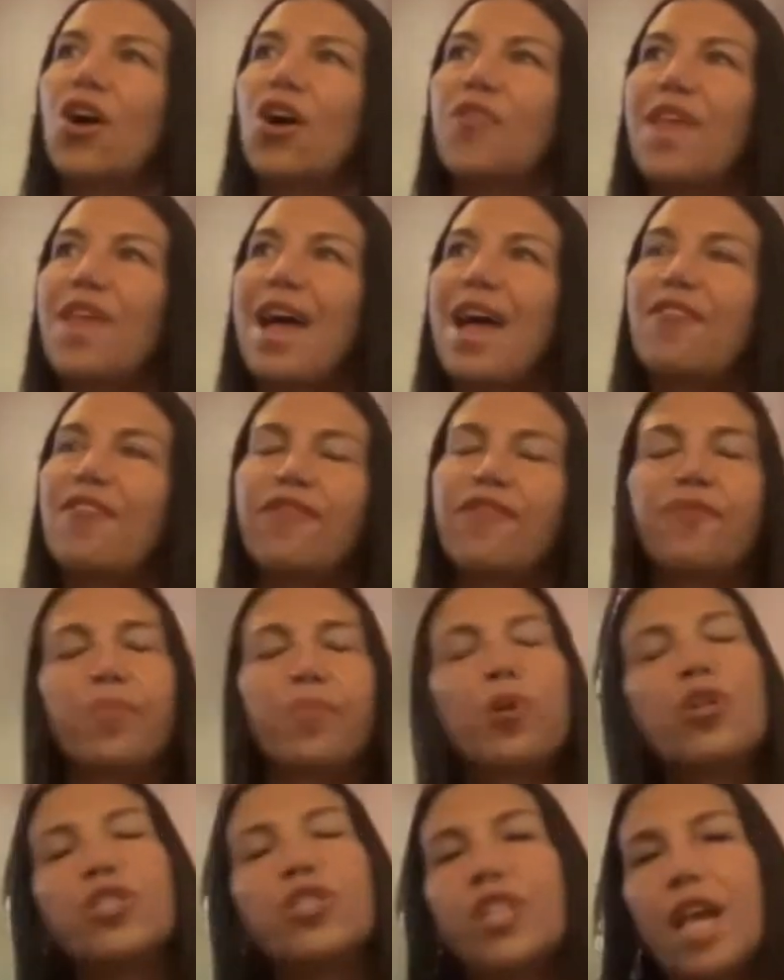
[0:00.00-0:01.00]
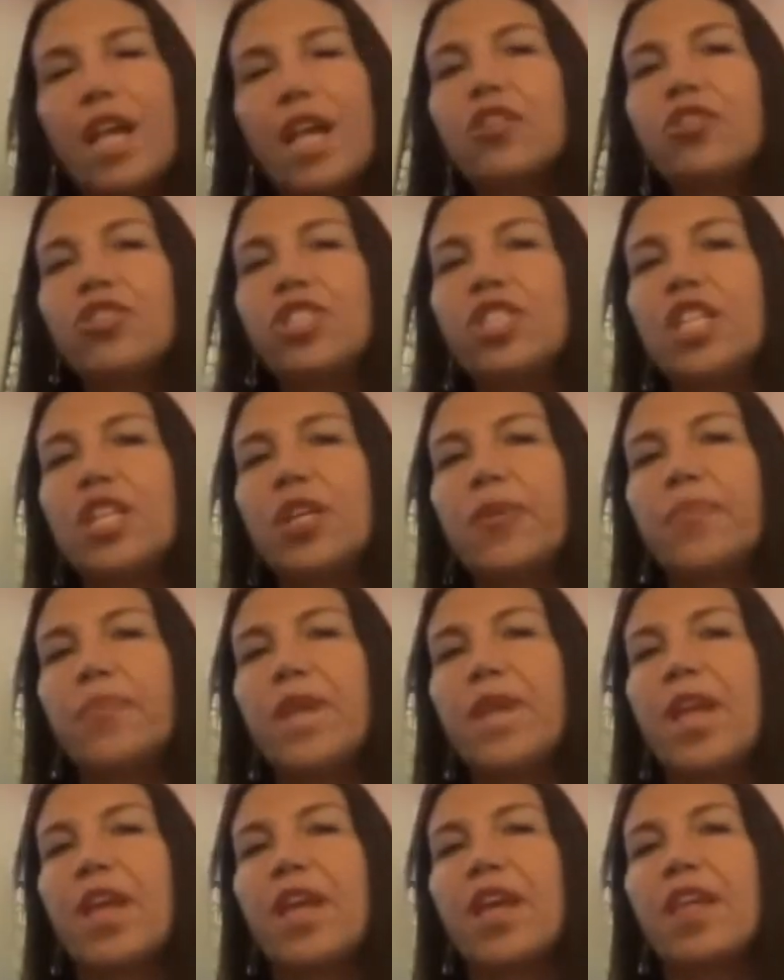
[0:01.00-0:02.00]
that push energy
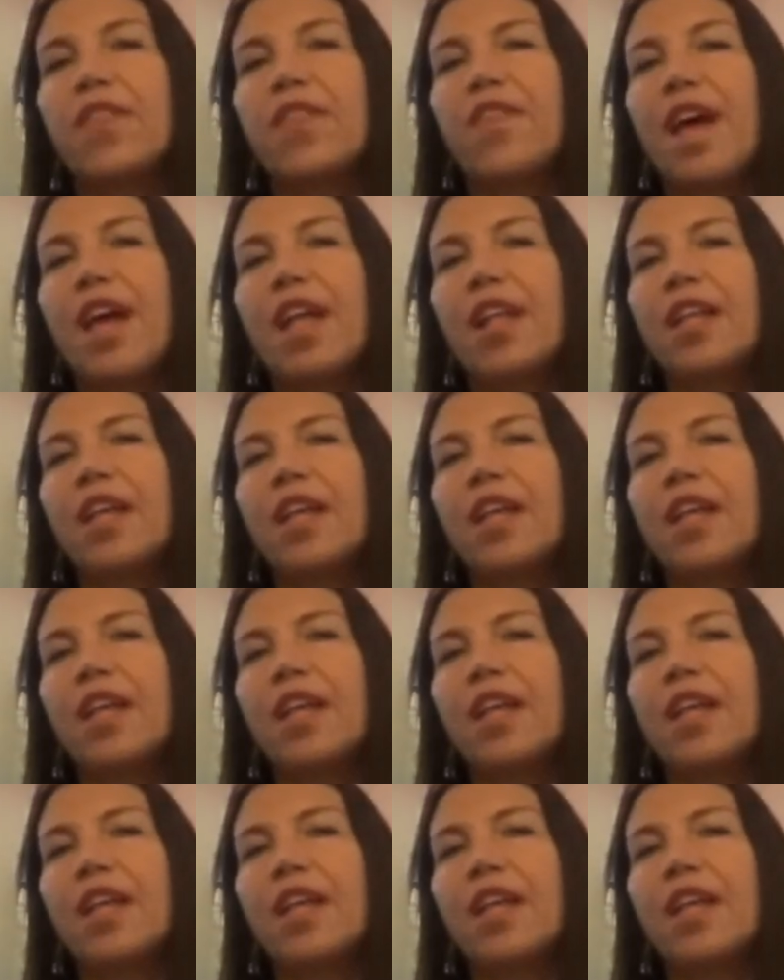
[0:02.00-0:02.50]
that,